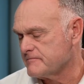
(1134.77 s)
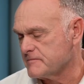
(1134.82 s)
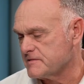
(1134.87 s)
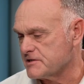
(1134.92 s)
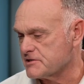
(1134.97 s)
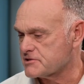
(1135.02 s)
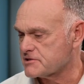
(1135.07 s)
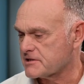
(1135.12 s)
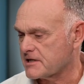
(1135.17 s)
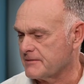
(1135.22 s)

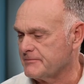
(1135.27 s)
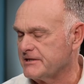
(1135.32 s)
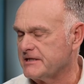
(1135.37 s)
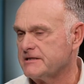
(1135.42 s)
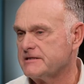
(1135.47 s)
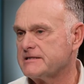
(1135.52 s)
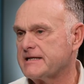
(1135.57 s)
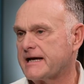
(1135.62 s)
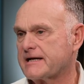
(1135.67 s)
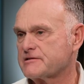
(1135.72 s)
just coming
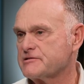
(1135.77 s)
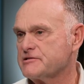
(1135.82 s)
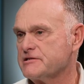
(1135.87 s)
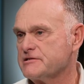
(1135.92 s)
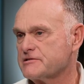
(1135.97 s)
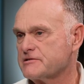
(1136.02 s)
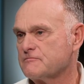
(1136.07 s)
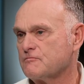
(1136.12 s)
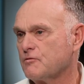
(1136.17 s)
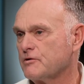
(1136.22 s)
into tax
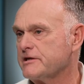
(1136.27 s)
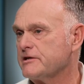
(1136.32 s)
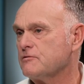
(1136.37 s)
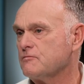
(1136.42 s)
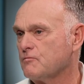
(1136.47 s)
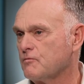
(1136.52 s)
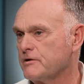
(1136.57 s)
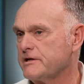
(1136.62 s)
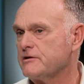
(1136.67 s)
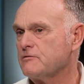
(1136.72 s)
season? What do
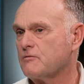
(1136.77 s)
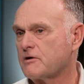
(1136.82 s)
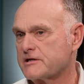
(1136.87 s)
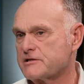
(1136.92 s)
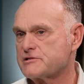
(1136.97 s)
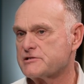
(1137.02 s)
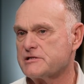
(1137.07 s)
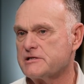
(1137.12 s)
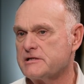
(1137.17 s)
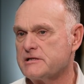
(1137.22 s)
you want
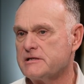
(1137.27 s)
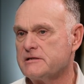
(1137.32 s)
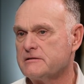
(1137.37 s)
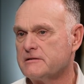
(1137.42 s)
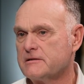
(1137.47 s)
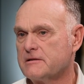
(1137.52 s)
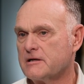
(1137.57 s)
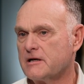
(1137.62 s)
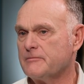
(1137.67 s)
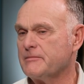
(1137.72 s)
to see
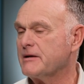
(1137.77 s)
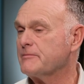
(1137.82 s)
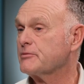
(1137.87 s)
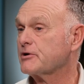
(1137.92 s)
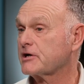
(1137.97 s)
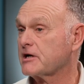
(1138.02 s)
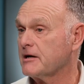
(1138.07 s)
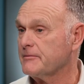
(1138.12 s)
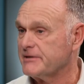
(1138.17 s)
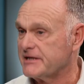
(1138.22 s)
a
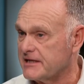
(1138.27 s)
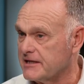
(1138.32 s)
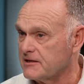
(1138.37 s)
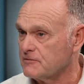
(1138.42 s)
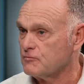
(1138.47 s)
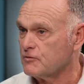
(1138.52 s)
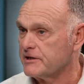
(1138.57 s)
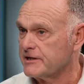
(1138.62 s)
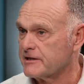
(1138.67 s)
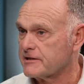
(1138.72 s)
member coming
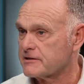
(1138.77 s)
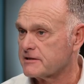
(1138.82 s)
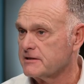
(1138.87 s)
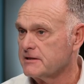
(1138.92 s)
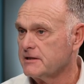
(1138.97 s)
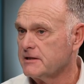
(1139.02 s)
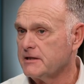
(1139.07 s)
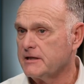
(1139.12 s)
in with?